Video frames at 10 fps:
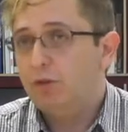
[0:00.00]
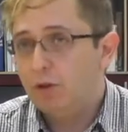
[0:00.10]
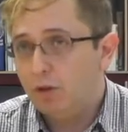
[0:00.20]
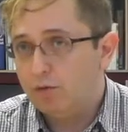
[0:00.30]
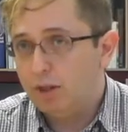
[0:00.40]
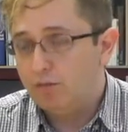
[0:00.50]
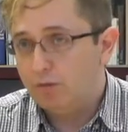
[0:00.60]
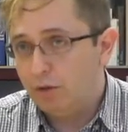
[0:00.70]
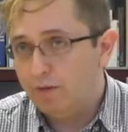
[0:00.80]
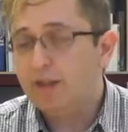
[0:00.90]
your
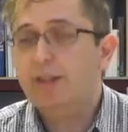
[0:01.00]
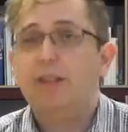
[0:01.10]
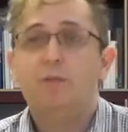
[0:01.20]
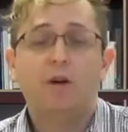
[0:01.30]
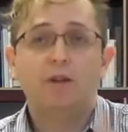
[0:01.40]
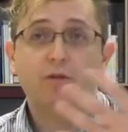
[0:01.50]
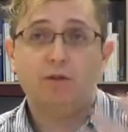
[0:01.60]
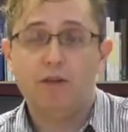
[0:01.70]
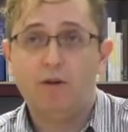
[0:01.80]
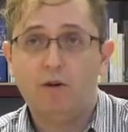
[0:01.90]
university
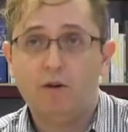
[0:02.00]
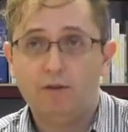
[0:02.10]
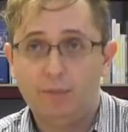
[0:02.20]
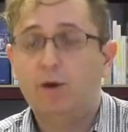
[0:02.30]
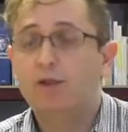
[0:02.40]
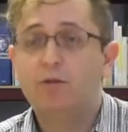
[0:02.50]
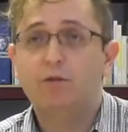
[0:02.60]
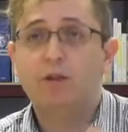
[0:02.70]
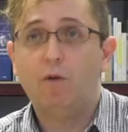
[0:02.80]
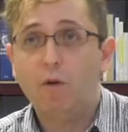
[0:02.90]
repository
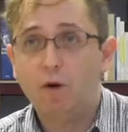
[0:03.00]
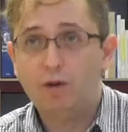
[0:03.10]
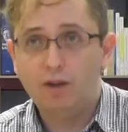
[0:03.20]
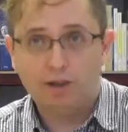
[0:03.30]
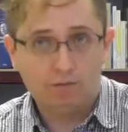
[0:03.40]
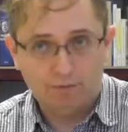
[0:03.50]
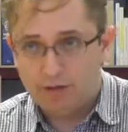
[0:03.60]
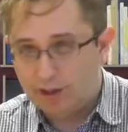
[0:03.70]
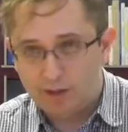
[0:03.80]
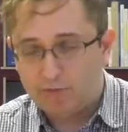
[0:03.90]
or the
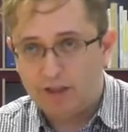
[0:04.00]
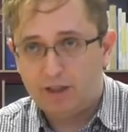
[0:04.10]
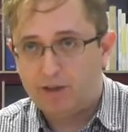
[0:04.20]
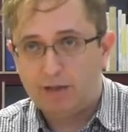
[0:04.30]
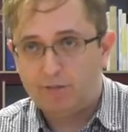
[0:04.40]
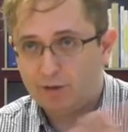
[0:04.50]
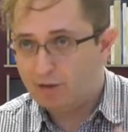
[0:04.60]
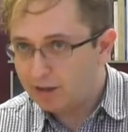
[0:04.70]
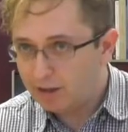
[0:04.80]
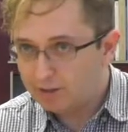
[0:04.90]
digital research
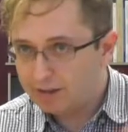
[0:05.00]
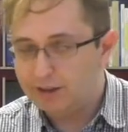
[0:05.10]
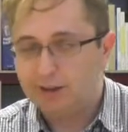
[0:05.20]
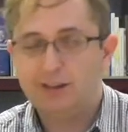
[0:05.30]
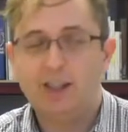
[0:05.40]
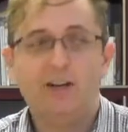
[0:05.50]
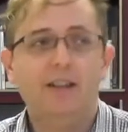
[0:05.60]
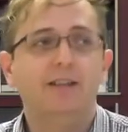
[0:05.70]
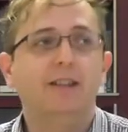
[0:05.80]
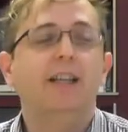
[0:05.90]
infrastructure, such as
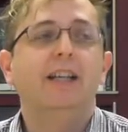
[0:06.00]
DARIAH,